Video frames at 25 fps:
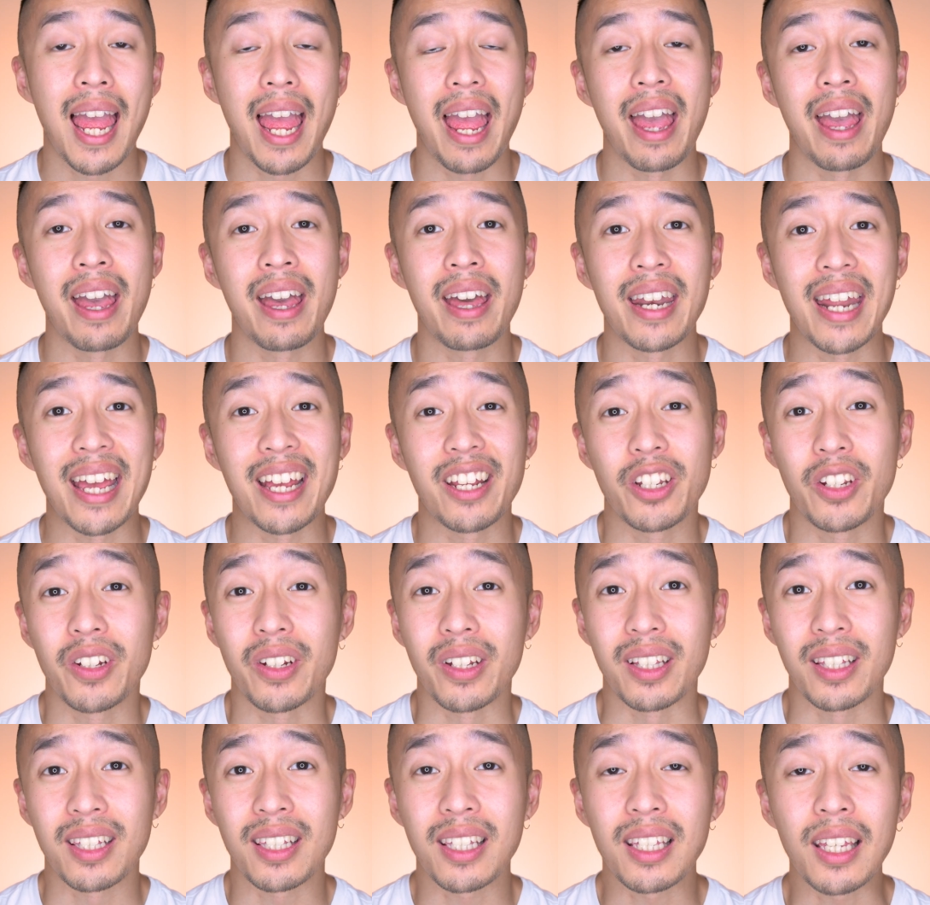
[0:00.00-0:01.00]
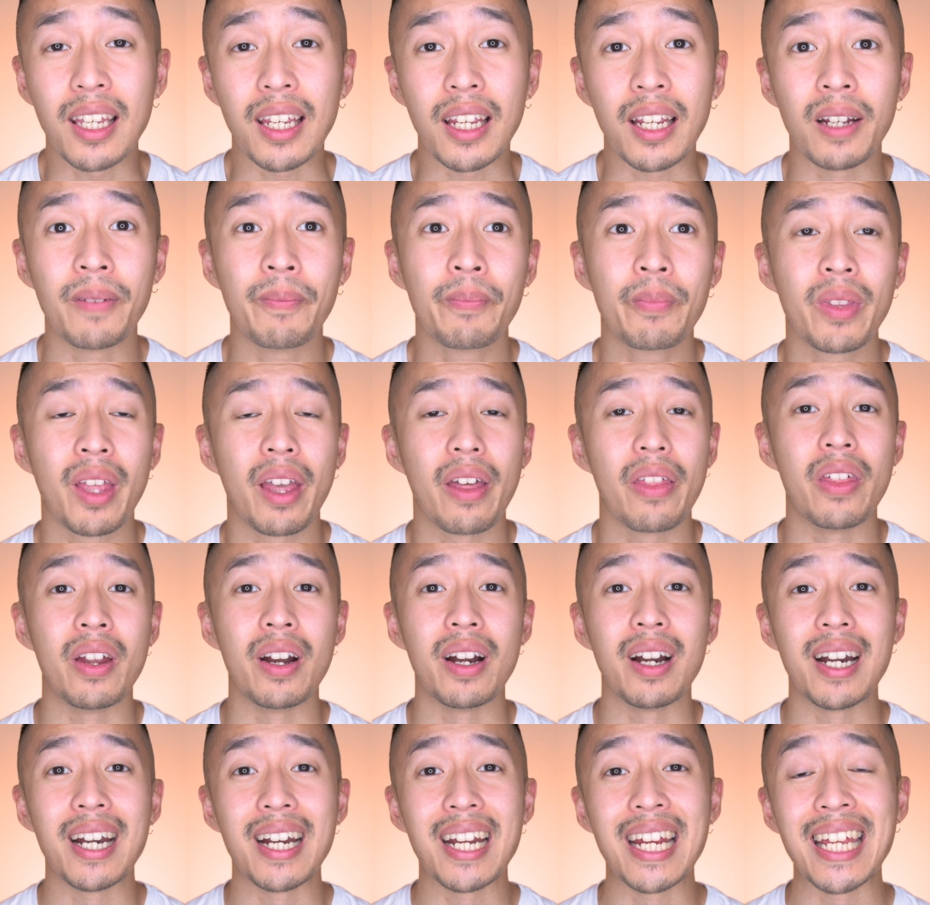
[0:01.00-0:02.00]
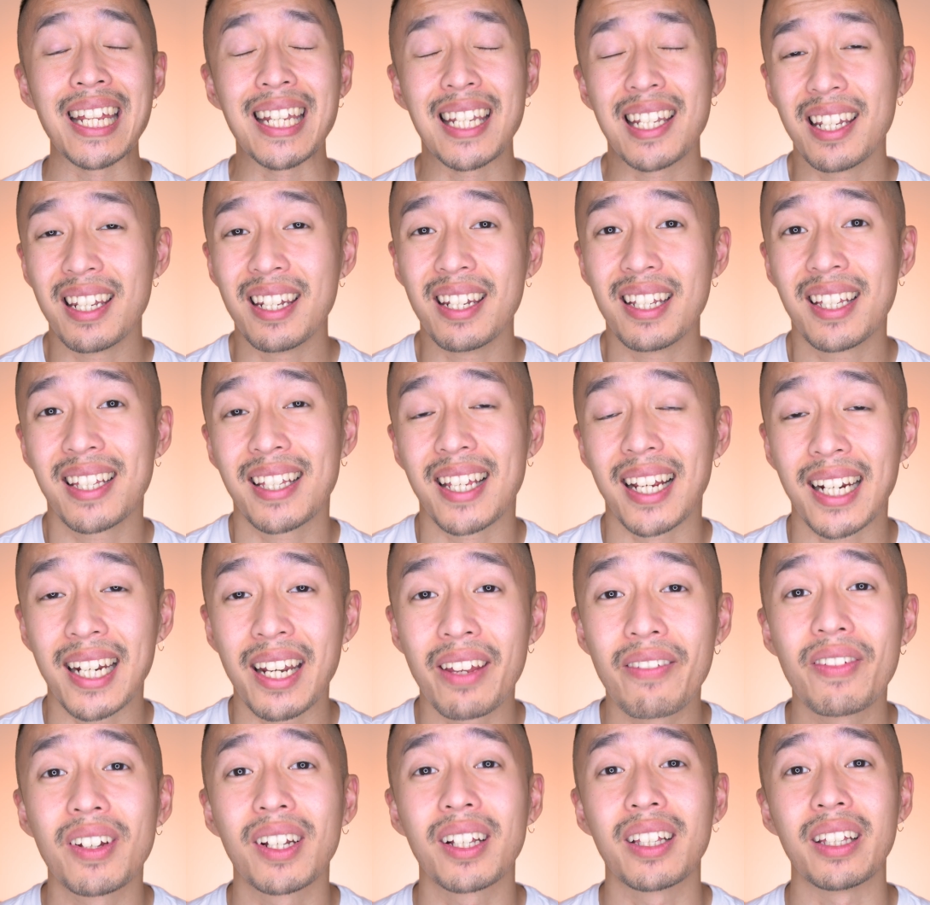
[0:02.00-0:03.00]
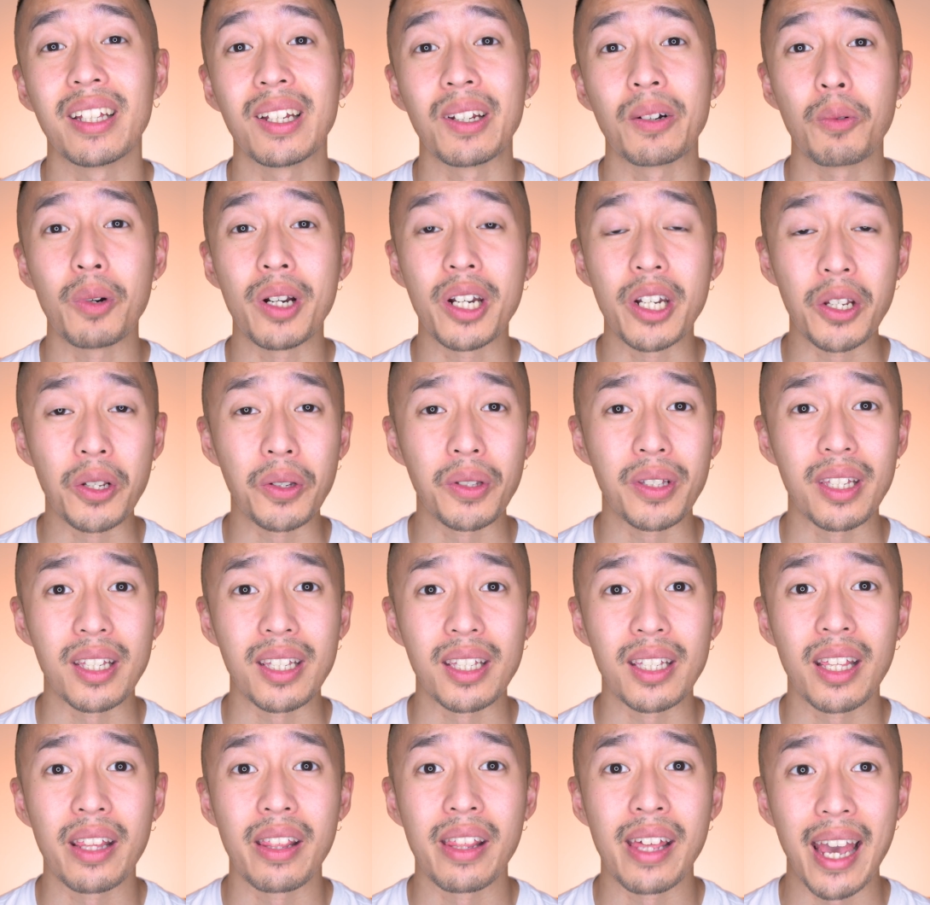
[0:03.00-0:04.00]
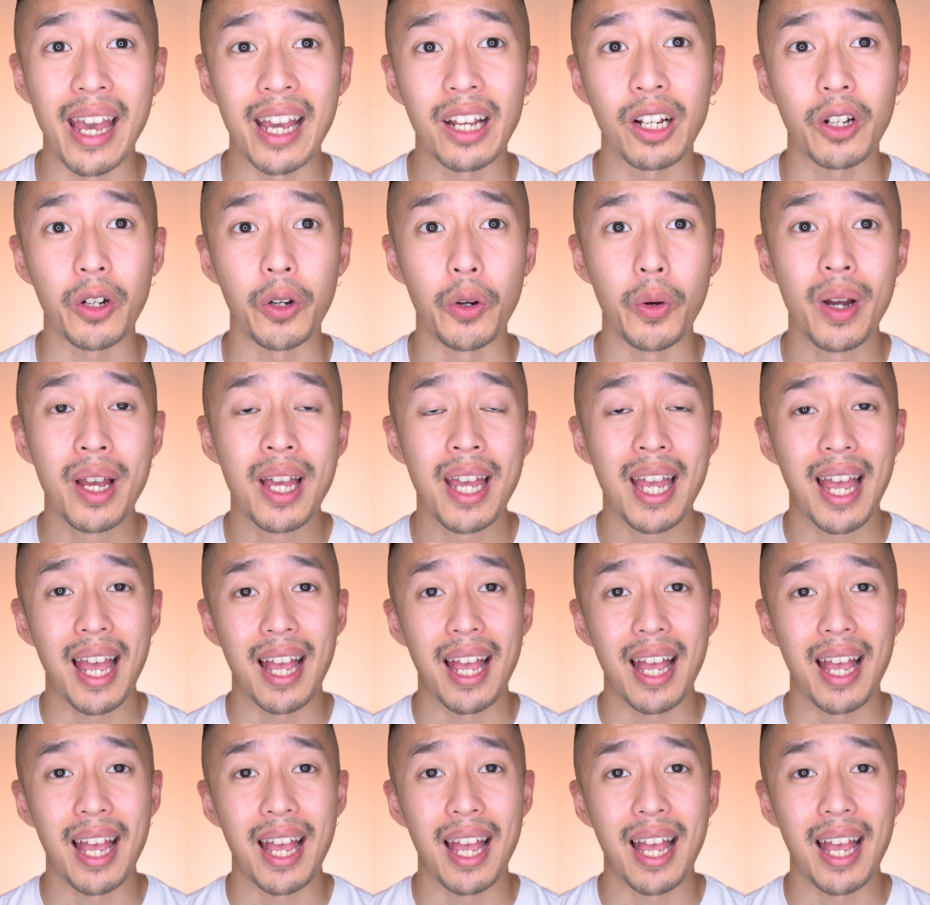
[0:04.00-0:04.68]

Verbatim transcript: And as you can see, there it significantly reduces the echo,